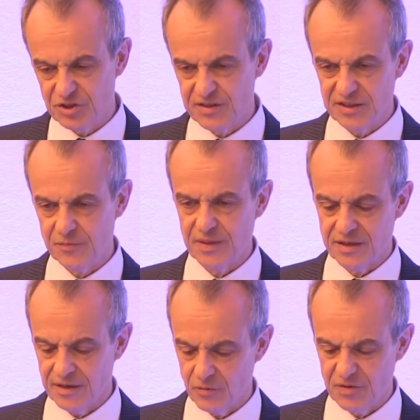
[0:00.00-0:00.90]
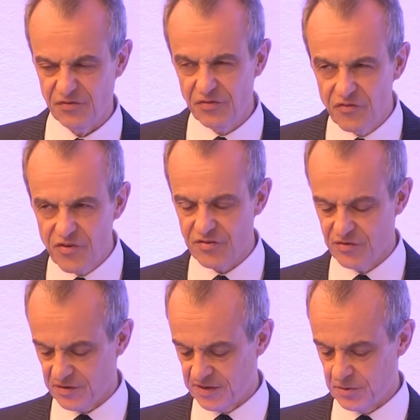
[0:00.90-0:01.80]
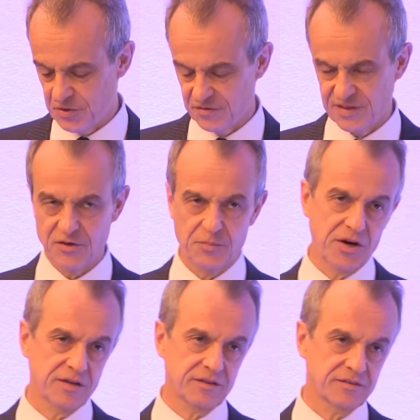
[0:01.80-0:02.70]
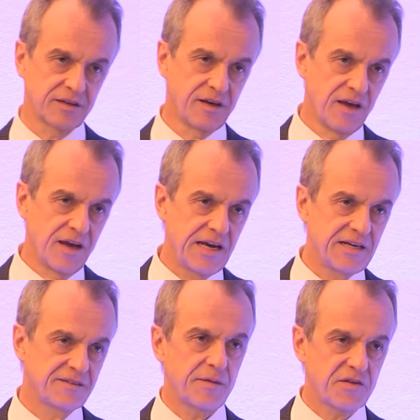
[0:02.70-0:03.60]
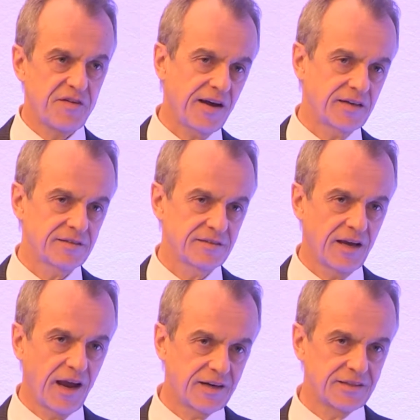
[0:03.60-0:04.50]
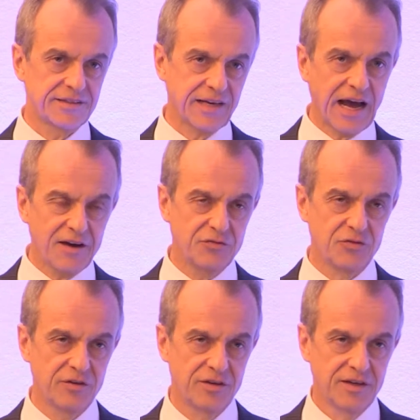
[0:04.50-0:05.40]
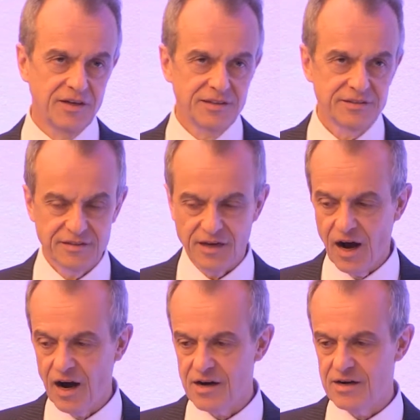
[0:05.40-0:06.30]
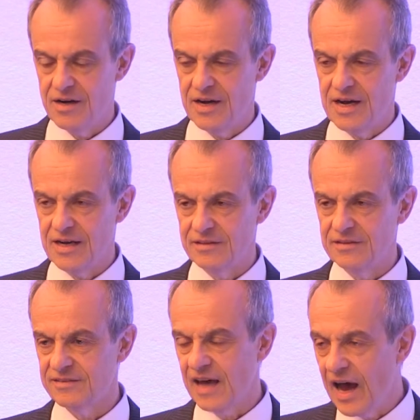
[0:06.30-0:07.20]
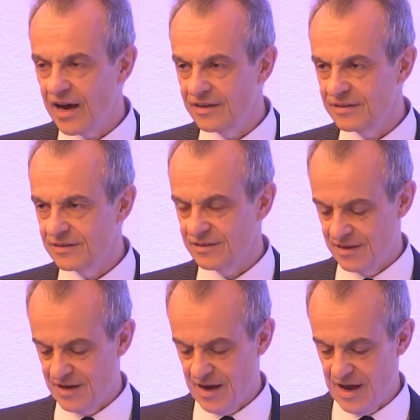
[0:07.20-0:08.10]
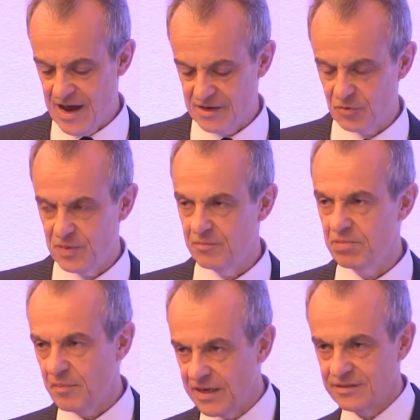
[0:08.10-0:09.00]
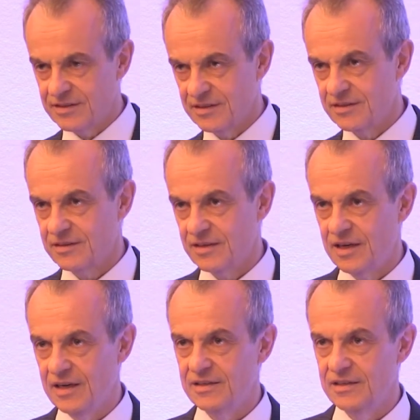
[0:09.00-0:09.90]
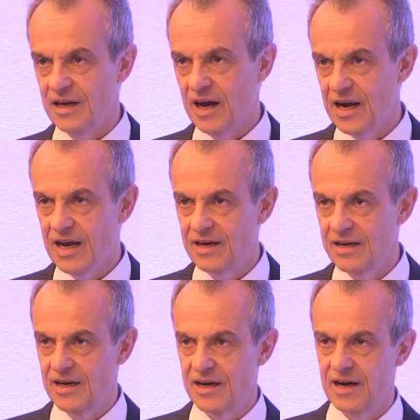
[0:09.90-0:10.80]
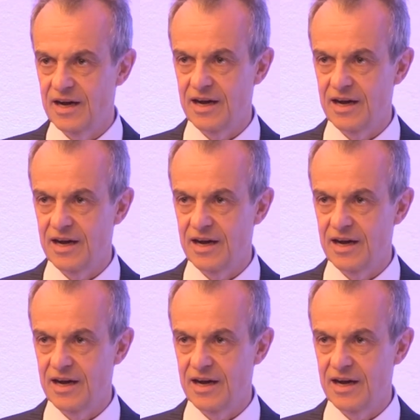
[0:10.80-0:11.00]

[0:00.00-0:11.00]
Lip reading: generally speaking, with very few exceptions, there are no products in Islamic finance and in Takaful that are designed to be implemented in the halal